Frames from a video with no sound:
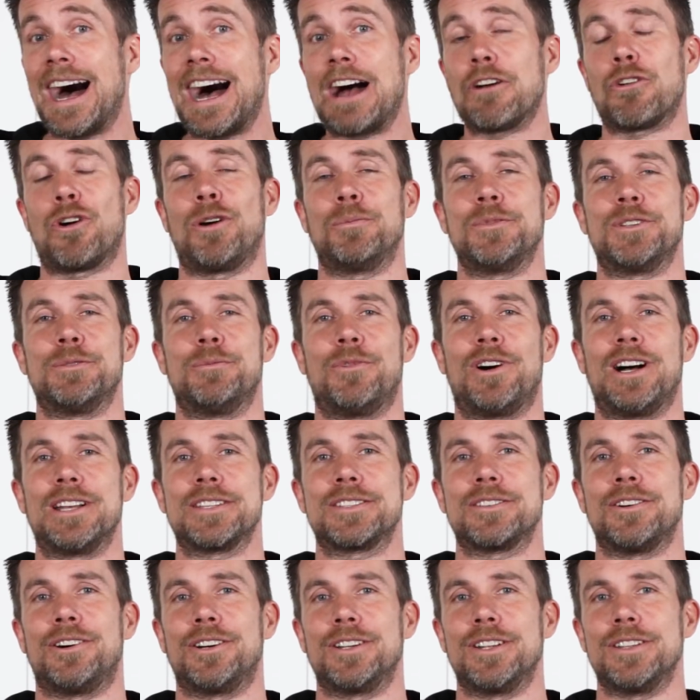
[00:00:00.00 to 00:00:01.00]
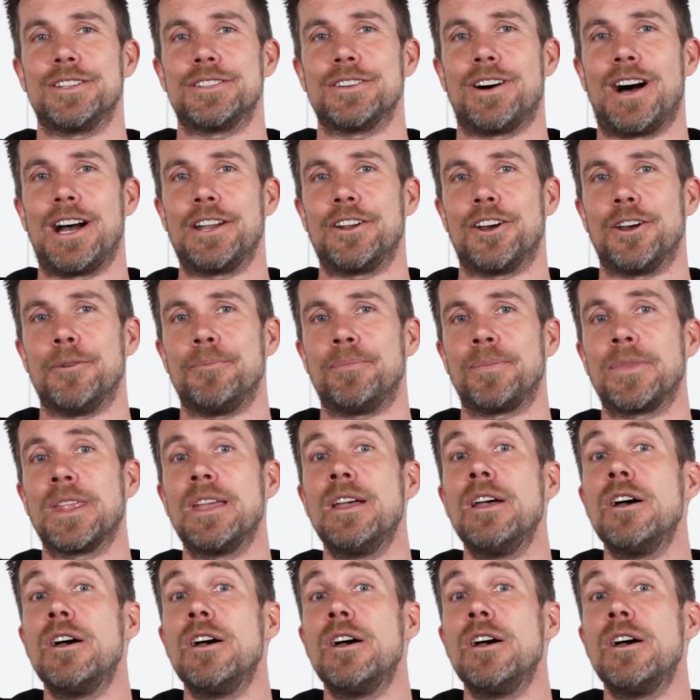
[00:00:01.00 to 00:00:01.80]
are optimized on a dyno.